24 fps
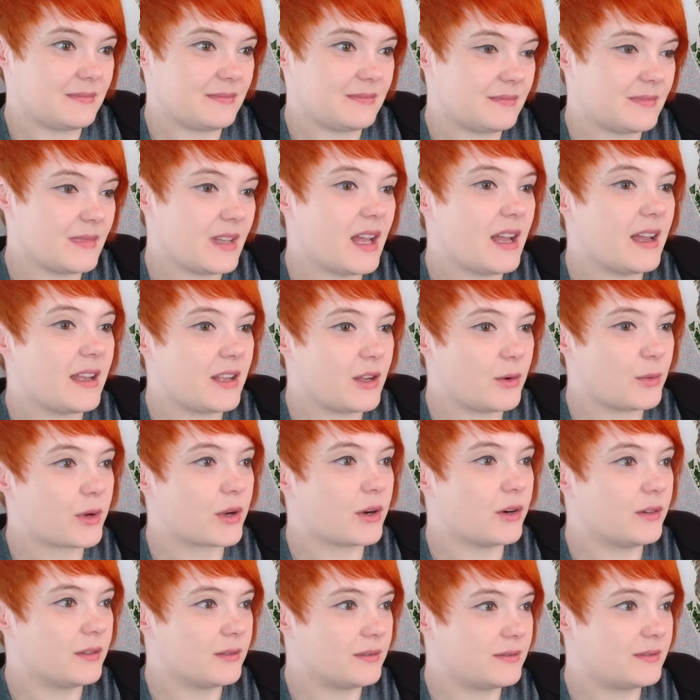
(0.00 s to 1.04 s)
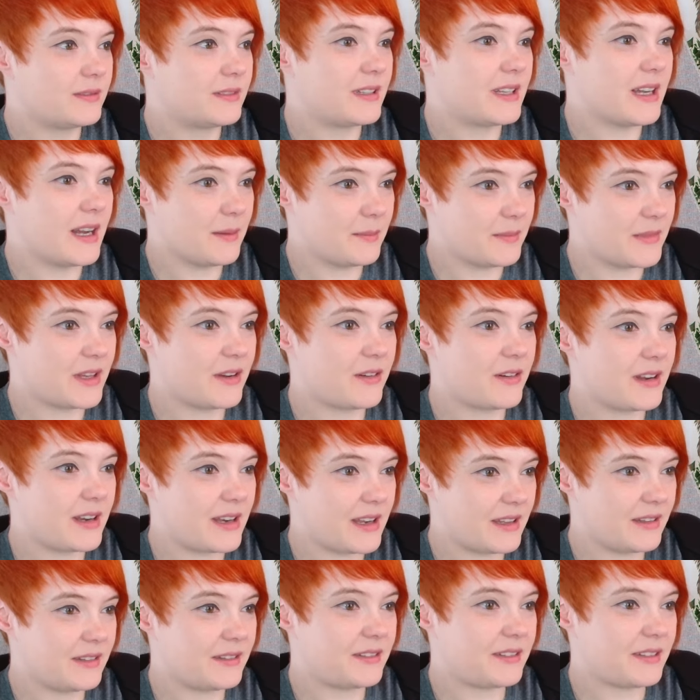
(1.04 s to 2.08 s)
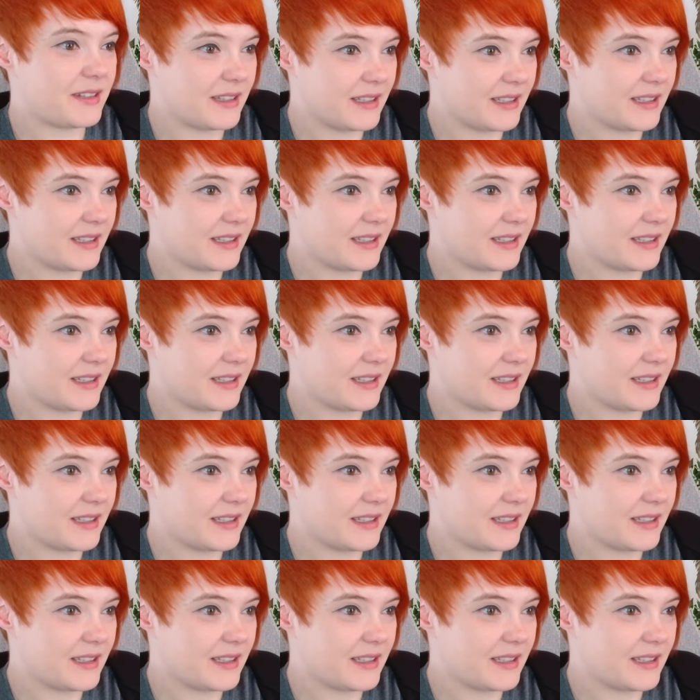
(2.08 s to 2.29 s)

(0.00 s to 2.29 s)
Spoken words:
Wait, what? Here we go. Yep, there it is.